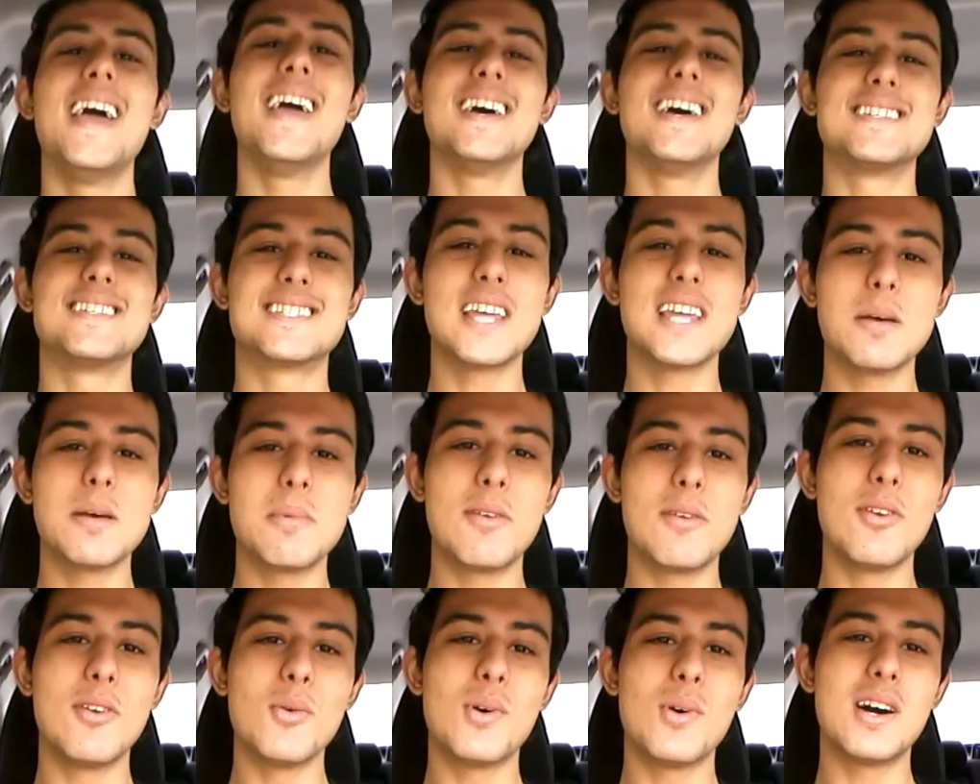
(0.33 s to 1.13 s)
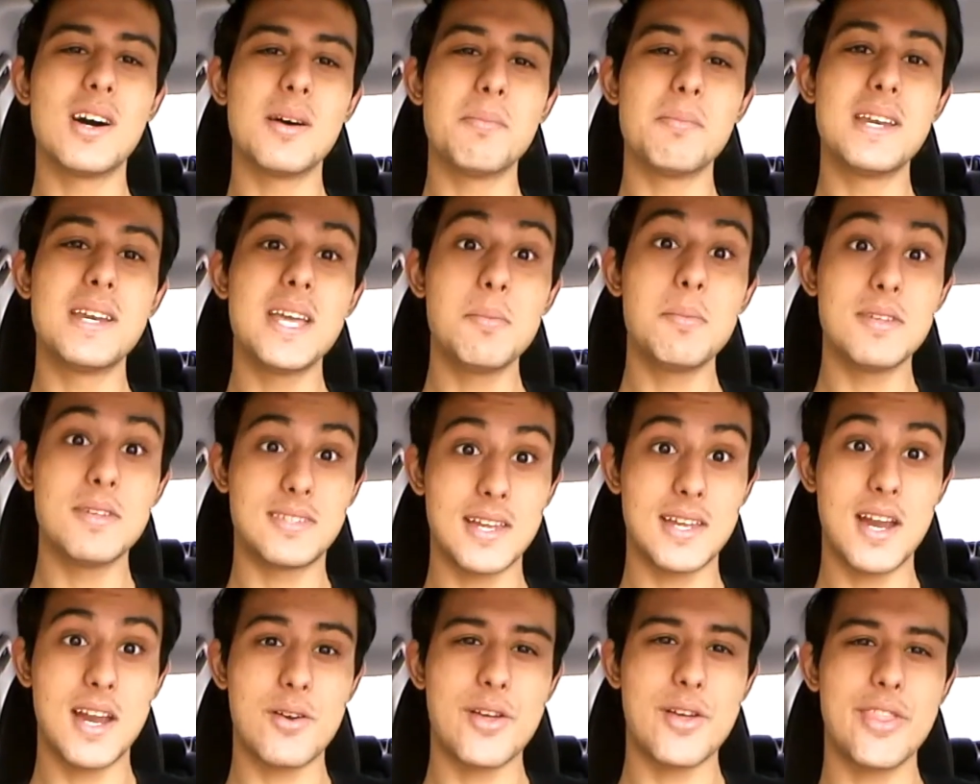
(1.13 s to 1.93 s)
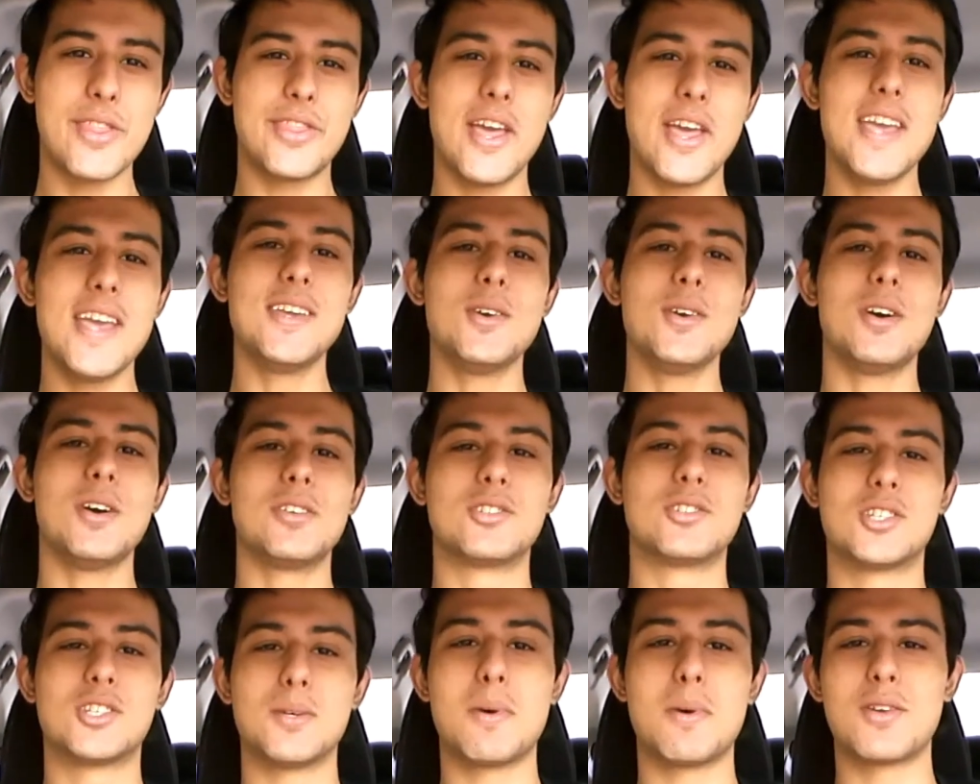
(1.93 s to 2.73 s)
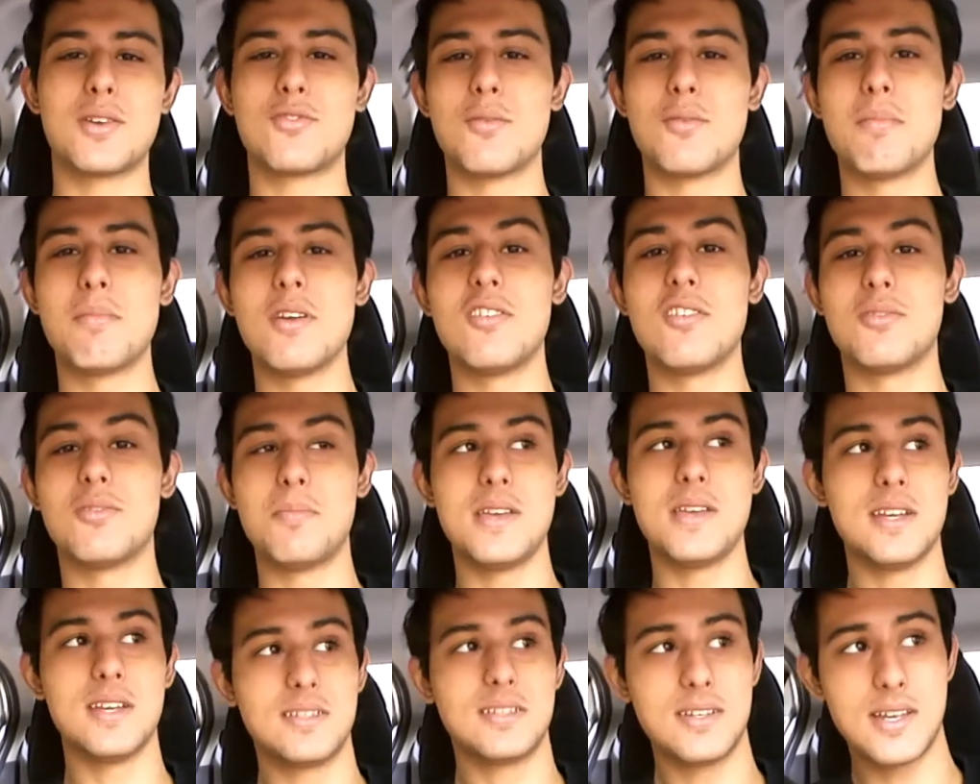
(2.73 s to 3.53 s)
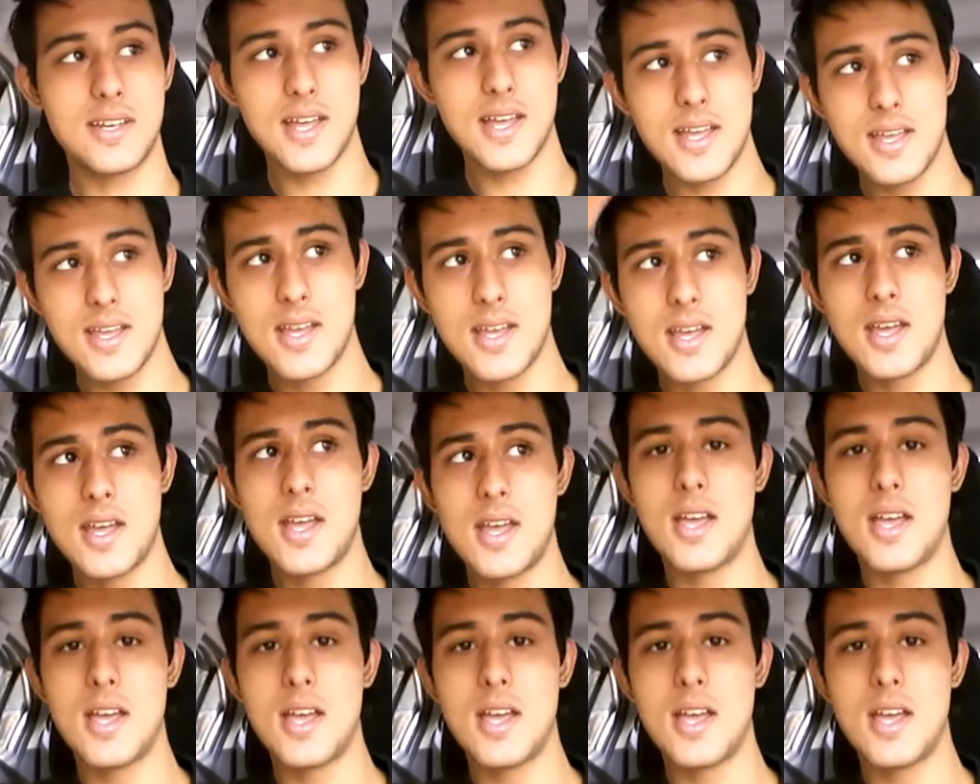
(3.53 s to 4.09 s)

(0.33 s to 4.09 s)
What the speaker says: What's up, everyone? My name is Aaron. Thank you all so much for being with me here today.